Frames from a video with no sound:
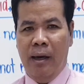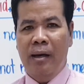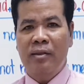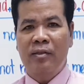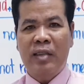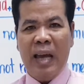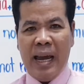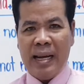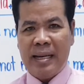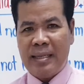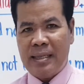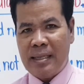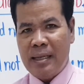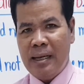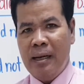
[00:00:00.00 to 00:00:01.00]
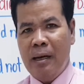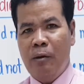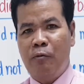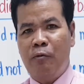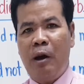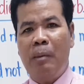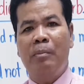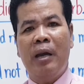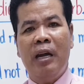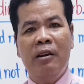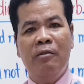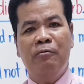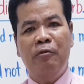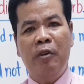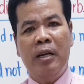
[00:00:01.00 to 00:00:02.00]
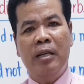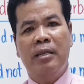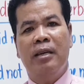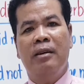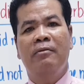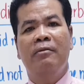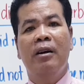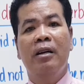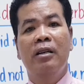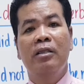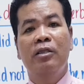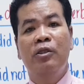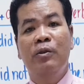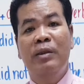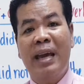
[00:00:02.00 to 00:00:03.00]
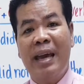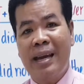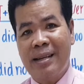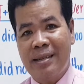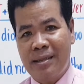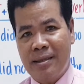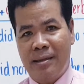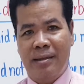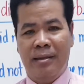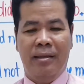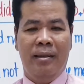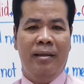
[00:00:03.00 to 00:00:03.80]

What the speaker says: Danced from infinitive to dance.